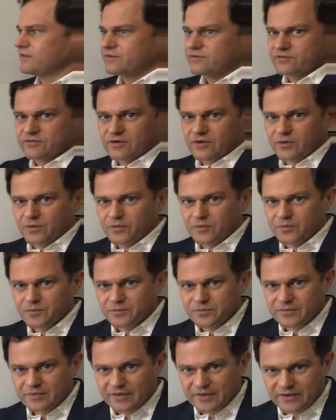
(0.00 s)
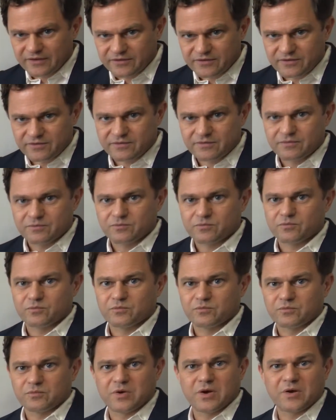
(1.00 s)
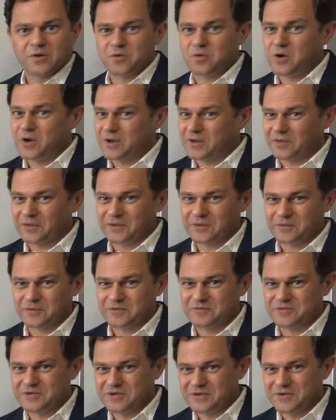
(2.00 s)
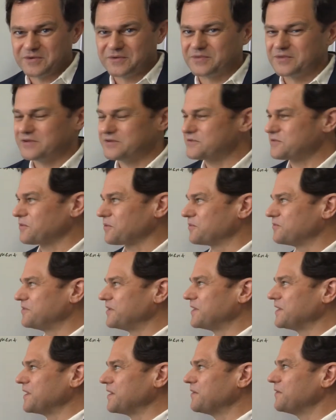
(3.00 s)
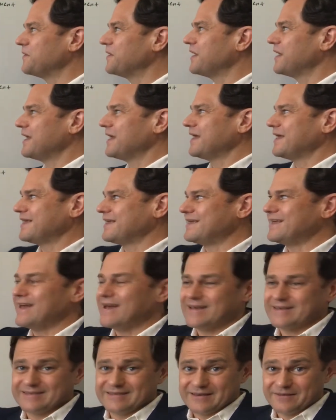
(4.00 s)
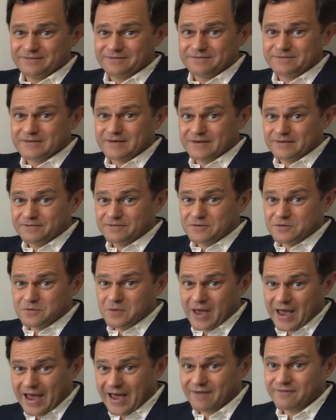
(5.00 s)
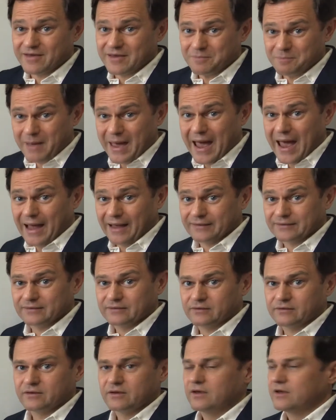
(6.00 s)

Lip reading: So let's quickly review in this short video. Yes, if you have a patent